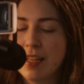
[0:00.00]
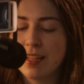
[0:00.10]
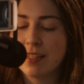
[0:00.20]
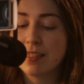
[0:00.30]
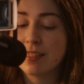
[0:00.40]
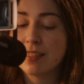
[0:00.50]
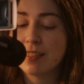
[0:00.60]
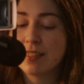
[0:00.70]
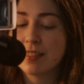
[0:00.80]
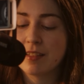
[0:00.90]
and
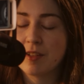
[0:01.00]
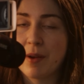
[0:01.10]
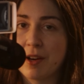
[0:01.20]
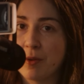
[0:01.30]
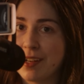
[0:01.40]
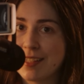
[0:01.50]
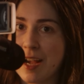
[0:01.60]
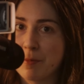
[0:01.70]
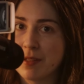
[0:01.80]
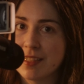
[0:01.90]
no matter what has
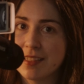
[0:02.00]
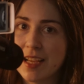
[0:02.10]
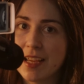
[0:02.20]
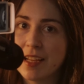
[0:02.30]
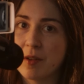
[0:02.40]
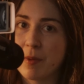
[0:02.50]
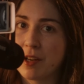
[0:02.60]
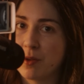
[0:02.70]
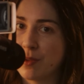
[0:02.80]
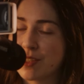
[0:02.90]
happened today, no
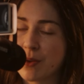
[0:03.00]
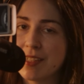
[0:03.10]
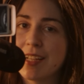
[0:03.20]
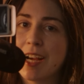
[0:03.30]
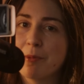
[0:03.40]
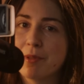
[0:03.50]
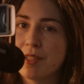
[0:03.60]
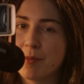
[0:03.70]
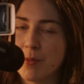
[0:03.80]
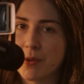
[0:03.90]
matter what's going to happen
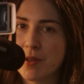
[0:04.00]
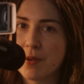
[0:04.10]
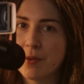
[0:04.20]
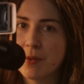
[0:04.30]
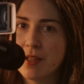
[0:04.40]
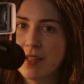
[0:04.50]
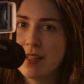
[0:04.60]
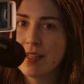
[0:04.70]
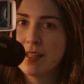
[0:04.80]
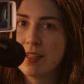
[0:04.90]
tomorrow,
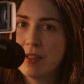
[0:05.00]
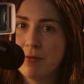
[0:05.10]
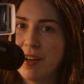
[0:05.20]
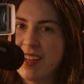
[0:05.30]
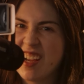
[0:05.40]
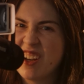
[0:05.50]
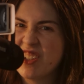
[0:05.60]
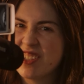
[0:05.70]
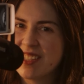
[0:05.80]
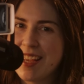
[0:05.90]
right now
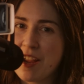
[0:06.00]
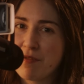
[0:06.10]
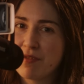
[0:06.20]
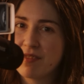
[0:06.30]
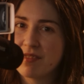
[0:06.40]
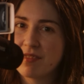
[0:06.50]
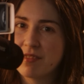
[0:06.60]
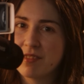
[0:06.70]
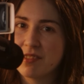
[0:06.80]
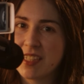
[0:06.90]
you're safe.
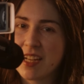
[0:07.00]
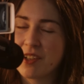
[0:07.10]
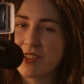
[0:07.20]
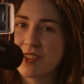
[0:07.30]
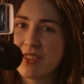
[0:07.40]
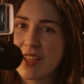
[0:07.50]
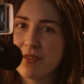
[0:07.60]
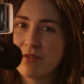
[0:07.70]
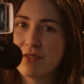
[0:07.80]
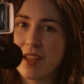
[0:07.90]
Right now you're
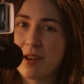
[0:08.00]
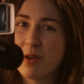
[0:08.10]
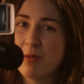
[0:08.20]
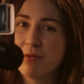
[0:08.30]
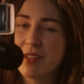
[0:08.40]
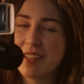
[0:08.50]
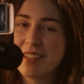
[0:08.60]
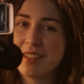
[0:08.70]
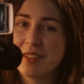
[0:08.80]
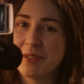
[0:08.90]
safe, and
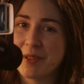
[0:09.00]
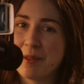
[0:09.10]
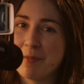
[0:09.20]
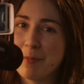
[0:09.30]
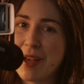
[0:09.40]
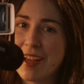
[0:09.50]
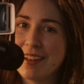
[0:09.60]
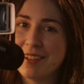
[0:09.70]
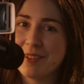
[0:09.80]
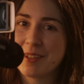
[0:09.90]
hopefully you're in bed,
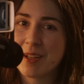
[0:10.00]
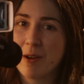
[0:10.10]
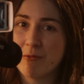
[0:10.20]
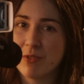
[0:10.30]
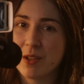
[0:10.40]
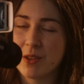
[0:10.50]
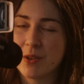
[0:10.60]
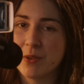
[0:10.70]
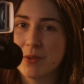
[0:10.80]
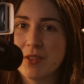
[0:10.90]
you're in comfy
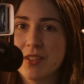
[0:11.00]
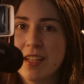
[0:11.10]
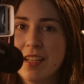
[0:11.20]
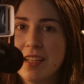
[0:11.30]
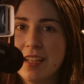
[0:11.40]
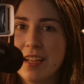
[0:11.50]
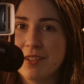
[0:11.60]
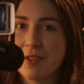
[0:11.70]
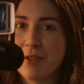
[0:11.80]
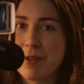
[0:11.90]
clothes, and
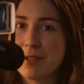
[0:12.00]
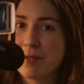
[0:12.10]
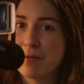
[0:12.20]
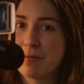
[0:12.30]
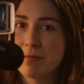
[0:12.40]
you're going to